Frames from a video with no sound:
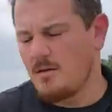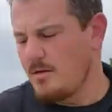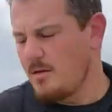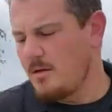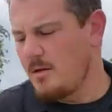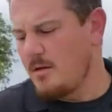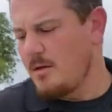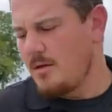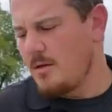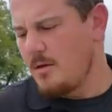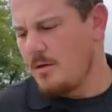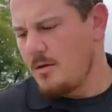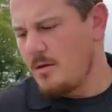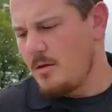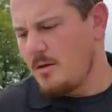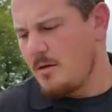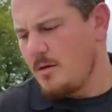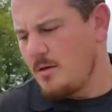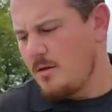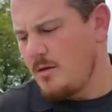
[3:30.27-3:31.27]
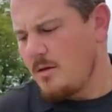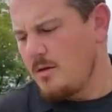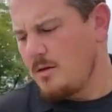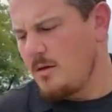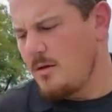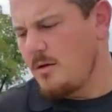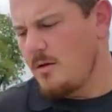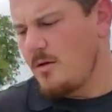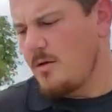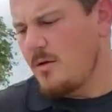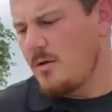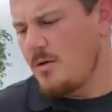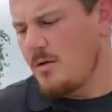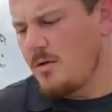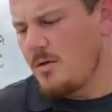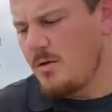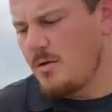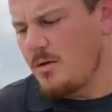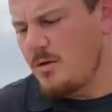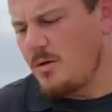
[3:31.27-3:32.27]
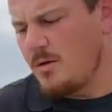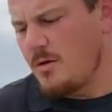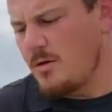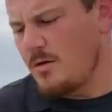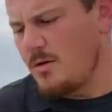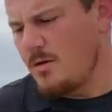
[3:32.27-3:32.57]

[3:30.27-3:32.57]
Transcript: No one is speaking in this clip.